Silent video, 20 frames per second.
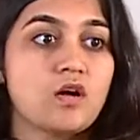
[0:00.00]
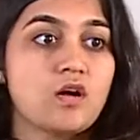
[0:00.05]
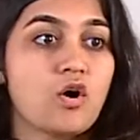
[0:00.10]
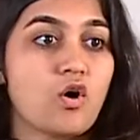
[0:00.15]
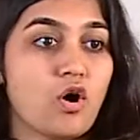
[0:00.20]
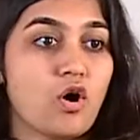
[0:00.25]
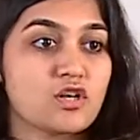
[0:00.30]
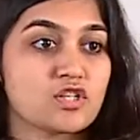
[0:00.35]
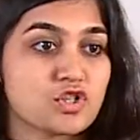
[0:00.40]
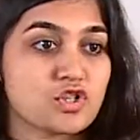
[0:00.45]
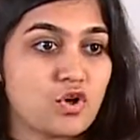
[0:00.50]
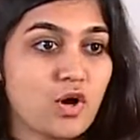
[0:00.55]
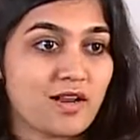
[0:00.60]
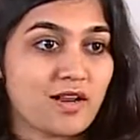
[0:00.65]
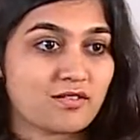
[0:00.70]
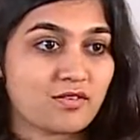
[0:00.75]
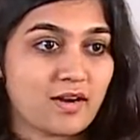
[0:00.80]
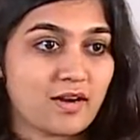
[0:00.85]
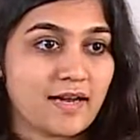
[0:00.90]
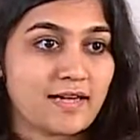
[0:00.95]

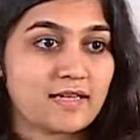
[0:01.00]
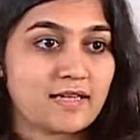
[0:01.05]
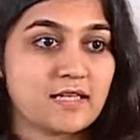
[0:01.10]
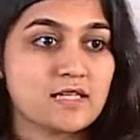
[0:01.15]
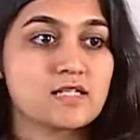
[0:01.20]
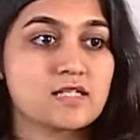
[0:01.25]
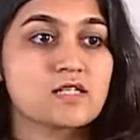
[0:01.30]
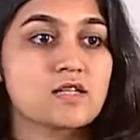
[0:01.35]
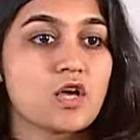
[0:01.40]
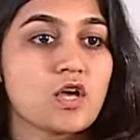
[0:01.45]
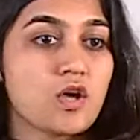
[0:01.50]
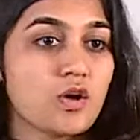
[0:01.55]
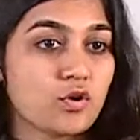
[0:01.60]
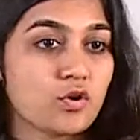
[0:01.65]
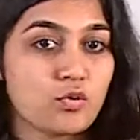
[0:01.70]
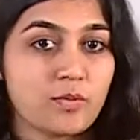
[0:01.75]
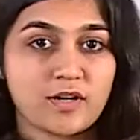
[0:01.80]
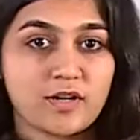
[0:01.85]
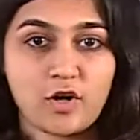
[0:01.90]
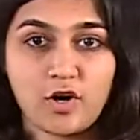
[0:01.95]
Osteoarthritis,
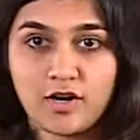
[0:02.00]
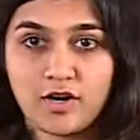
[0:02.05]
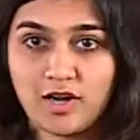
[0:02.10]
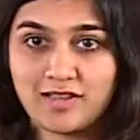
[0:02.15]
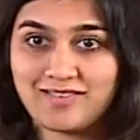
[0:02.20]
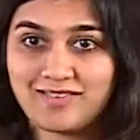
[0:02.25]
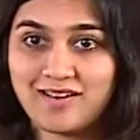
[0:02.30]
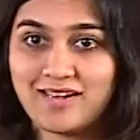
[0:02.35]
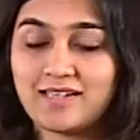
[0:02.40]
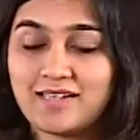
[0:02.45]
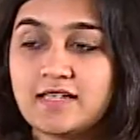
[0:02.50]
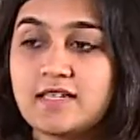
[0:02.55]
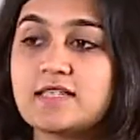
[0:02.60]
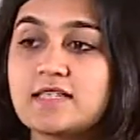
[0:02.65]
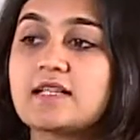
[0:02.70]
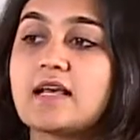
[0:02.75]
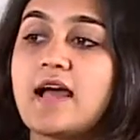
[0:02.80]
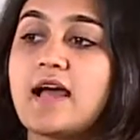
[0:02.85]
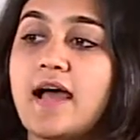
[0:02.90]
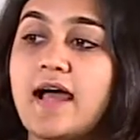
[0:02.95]
rheumatoid arthritis
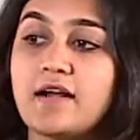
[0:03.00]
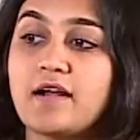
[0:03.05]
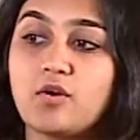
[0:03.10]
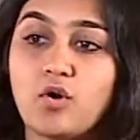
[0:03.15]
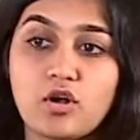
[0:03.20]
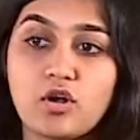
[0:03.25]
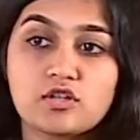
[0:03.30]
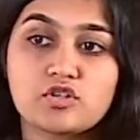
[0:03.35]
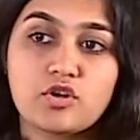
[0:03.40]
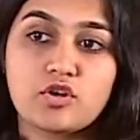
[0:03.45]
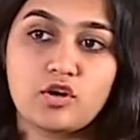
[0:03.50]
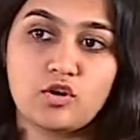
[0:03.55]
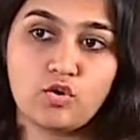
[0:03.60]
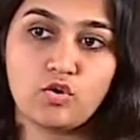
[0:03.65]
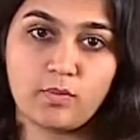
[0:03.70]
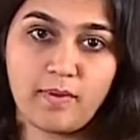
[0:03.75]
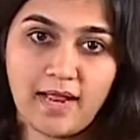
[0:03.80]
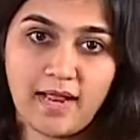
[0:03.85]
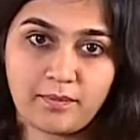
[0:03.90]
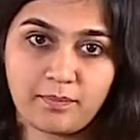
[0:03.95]
and also your low
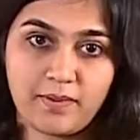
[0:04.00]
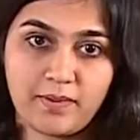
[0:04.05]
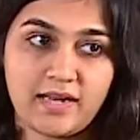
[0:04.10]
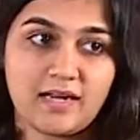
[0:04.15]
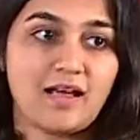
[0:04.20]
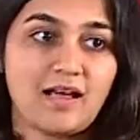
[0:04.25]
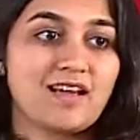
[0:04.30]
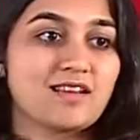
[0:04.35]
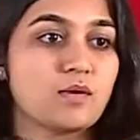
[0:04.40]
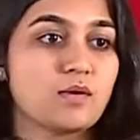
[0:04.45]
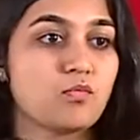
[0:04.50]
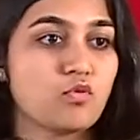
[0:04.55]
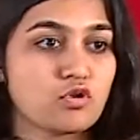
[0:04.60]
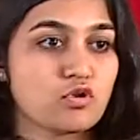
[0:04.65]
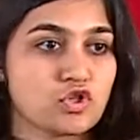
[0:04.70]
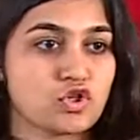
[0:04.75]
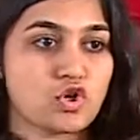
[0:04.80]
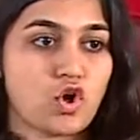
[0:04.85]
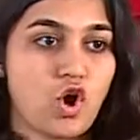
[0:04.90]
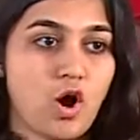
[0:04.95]
back pain are the
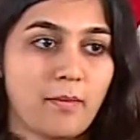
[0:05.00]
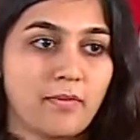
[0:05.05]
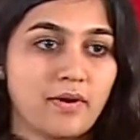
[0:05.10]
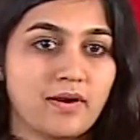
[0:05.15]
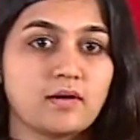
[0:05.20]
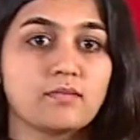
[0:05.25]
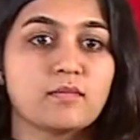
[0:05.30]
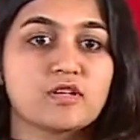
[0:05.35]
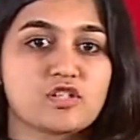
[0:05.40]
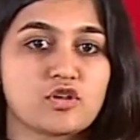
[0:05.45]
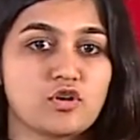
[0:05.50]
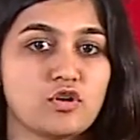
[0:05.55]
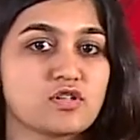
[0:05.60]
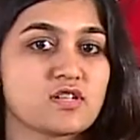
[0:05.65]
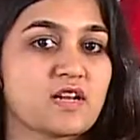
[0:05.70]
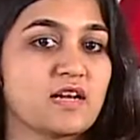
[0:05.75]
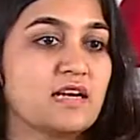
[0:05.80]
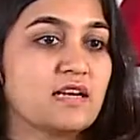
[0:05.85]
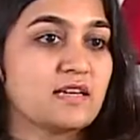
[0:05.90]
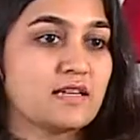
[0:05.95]
most common
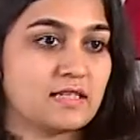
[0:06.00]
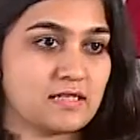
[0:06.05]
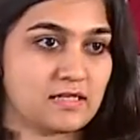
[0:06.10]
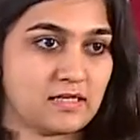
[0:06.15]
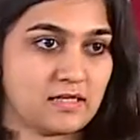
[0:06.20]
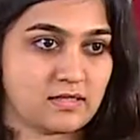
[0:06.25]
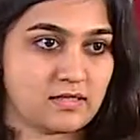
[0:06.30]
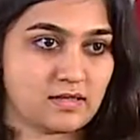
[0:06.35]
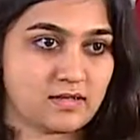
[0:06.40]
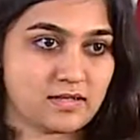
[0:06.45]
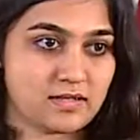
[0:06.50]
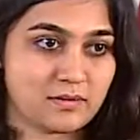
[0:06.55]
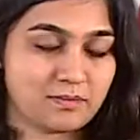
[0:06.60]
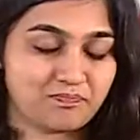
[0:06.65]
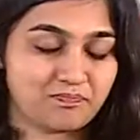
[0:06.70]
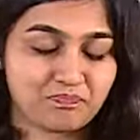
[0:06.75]
musculoskeletal diseases.